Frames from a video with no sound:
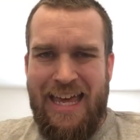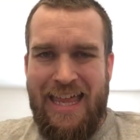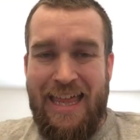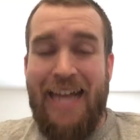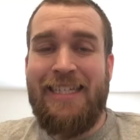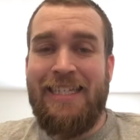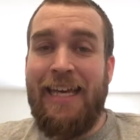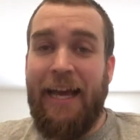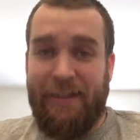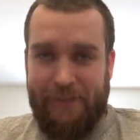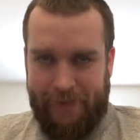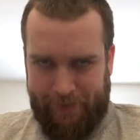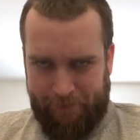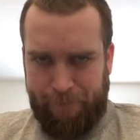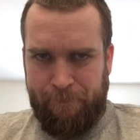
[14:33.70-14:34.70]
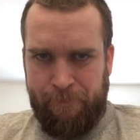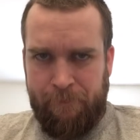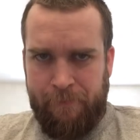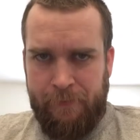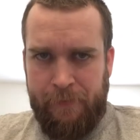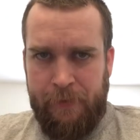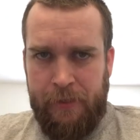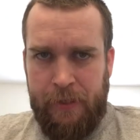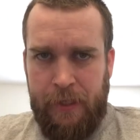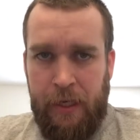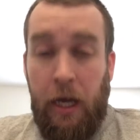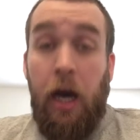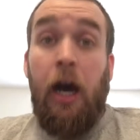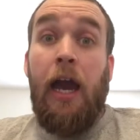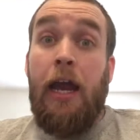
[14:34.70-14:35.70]
That's it.
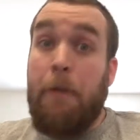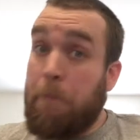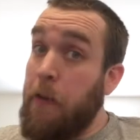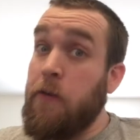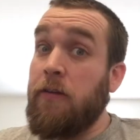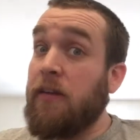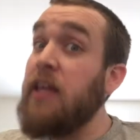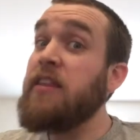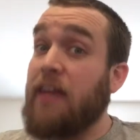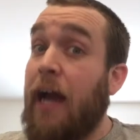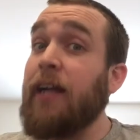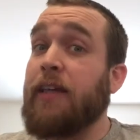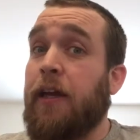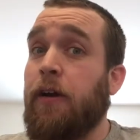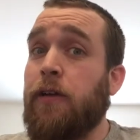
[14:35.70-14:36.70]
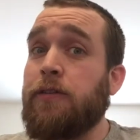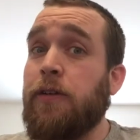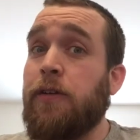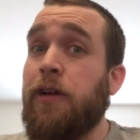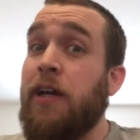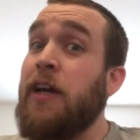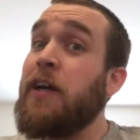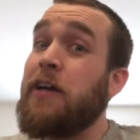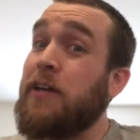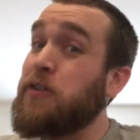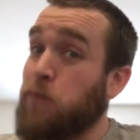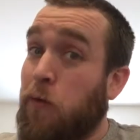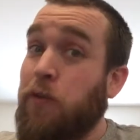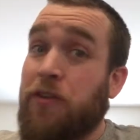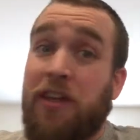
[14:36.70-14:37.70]
And apparently that character is
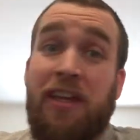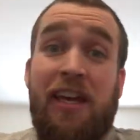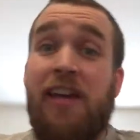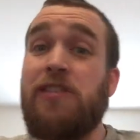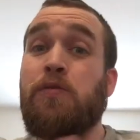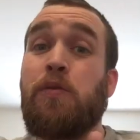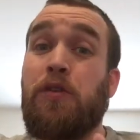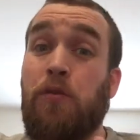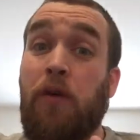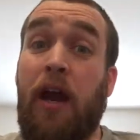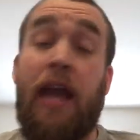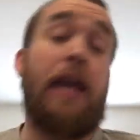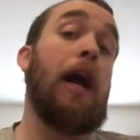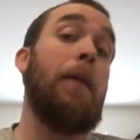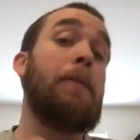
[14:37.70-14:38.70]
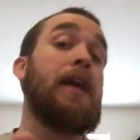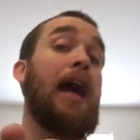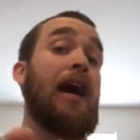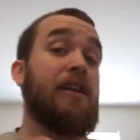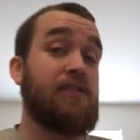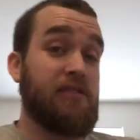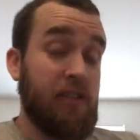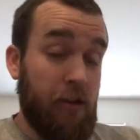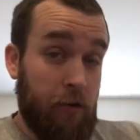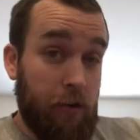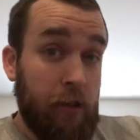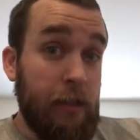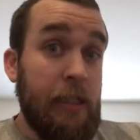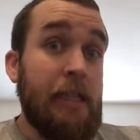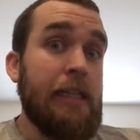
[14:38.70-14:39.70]
worth a kiss with Rey. And I'll be honest here.
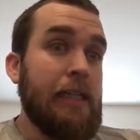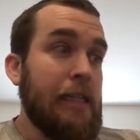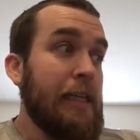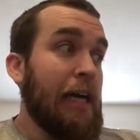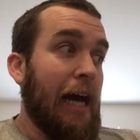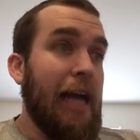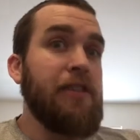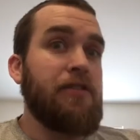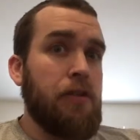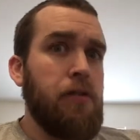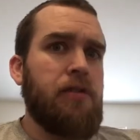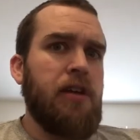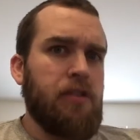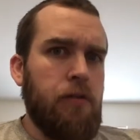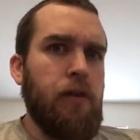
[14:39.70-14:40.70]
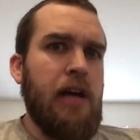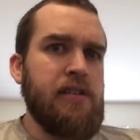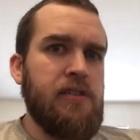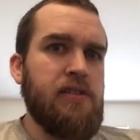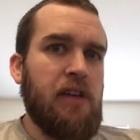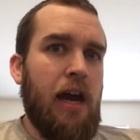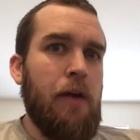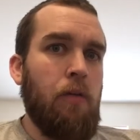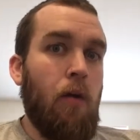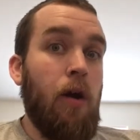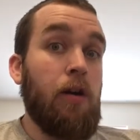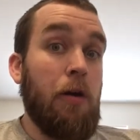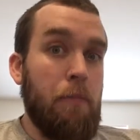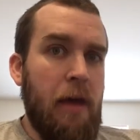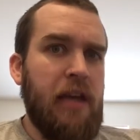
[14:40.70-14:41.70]
I do think The Rise of
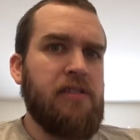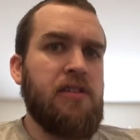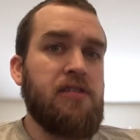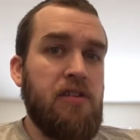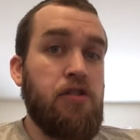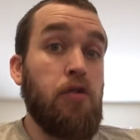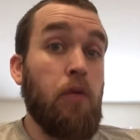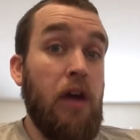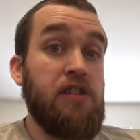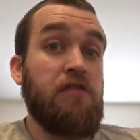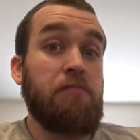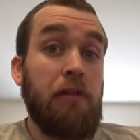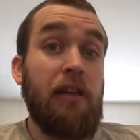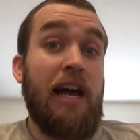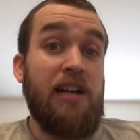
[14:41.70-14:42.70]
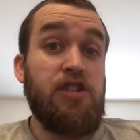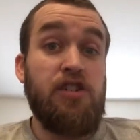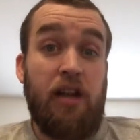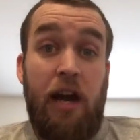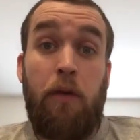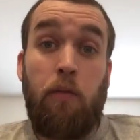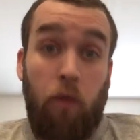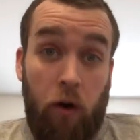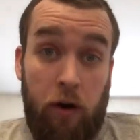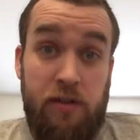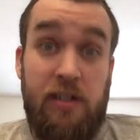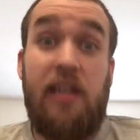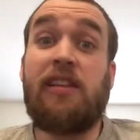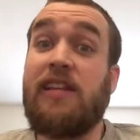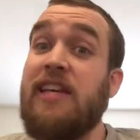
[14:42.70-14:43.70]
Skywalker makes the situation from The Last Jedi worse.
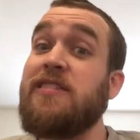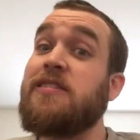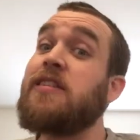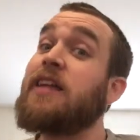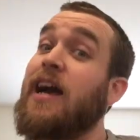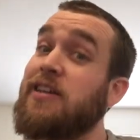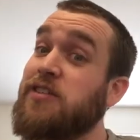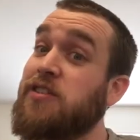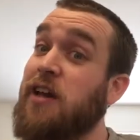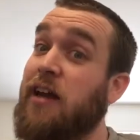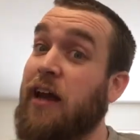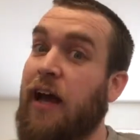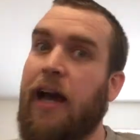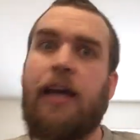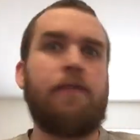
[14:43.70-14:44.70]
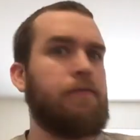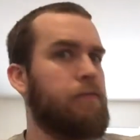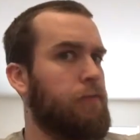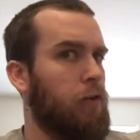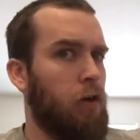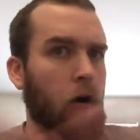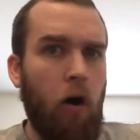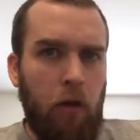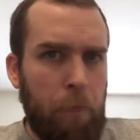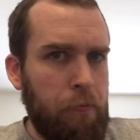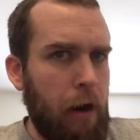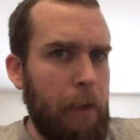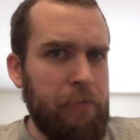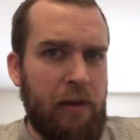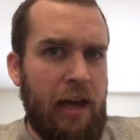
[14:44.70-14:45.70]
At least The Last Jedi, for all the
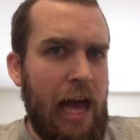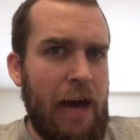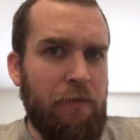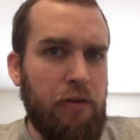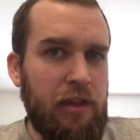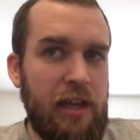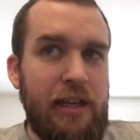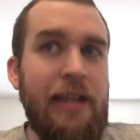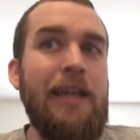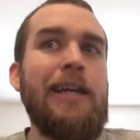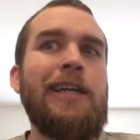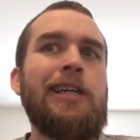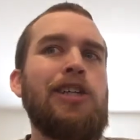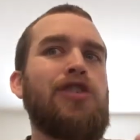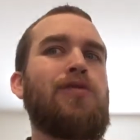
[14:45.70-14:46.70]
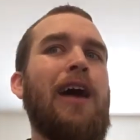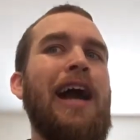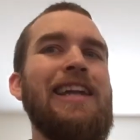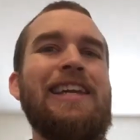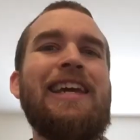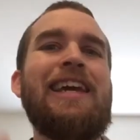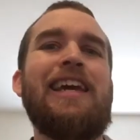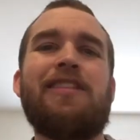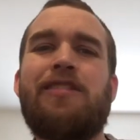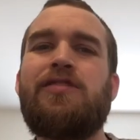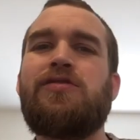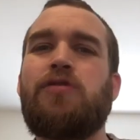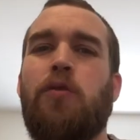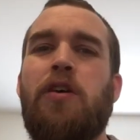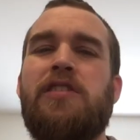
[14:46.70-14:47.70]
problems I have with it, tried to end the
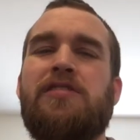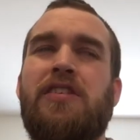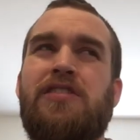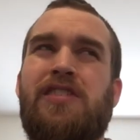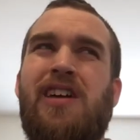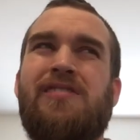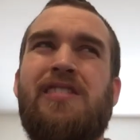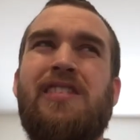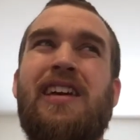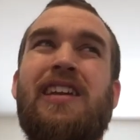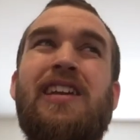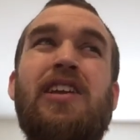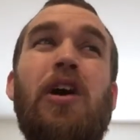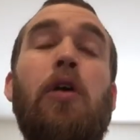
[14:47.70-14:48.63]
story suggesting that,